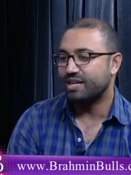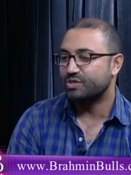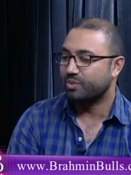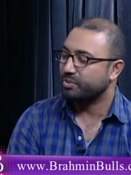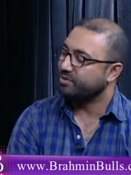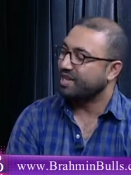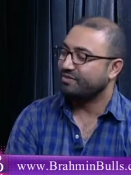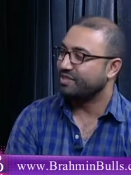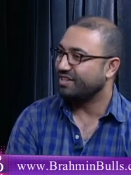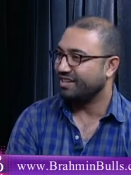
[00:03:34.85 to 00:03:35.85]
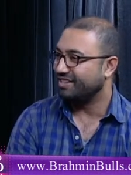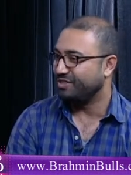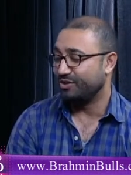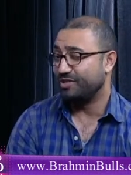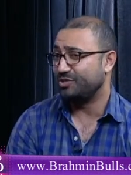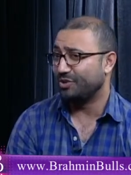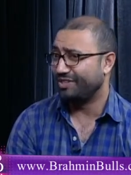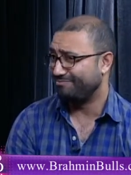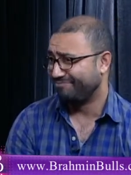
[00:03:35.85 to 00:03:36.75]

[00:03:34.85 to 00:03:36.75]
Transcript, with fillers: I just want people to have an uh, you know enjoy.